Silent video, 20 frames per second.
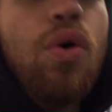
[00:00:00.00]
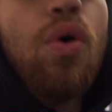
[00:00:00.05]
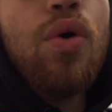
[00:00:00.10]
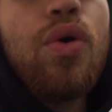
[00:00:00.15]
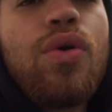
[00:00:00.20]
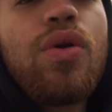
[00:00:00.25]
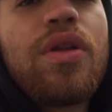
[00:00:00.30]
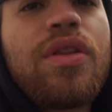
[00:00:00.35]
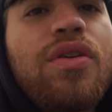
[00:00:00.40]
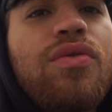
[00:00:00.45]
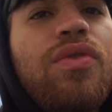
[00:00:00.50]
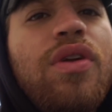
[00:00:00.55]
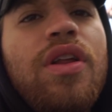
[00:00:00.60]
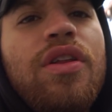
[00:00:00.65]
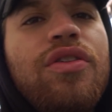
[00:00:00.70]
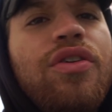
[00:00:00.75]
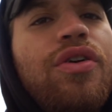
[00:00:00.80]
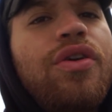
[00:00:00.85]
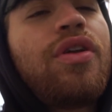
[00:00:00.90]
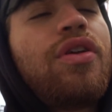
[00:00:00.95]
oil looked
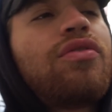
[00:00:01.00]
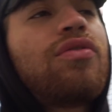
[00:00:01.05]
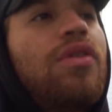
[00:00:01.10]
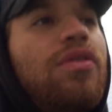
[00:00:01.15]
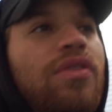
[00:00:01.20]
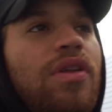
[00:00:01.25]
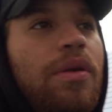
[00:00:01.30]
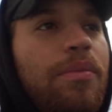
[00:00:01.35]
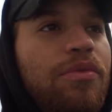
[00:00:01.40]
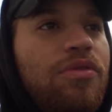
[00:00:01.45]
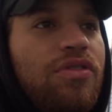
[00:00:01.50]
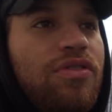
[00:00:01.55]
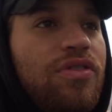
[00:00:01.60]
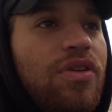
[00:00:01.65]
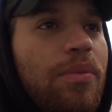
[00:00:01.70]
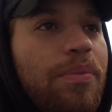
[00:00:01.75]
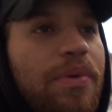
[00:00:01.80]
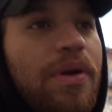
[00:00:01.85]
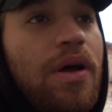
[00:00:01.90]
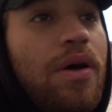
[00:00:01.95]
really dirty. So I was like, let me just
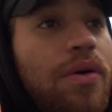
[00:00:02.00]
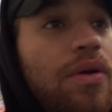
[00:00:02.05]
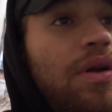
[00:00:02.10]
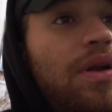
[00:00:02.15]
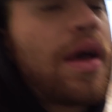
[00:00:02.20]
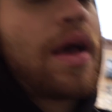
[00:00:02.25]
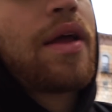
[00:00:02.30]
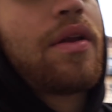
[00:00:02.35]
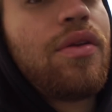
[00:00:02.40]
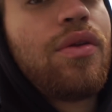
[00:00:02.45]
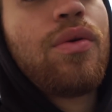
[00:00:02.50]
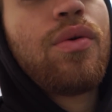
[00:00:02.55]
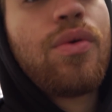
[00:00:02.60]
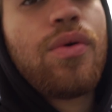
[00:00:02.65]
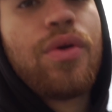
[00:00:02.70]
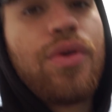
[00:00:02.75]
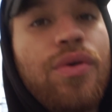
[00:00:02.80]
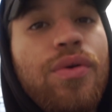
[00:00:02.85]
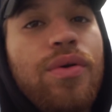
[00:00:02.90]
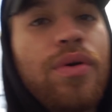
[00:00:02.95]
dump it out and add new
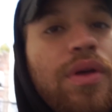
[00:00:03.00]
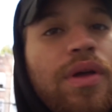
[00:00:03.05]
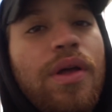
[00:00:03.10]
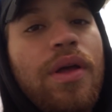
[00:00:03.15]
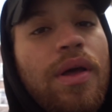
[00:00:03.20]
oil.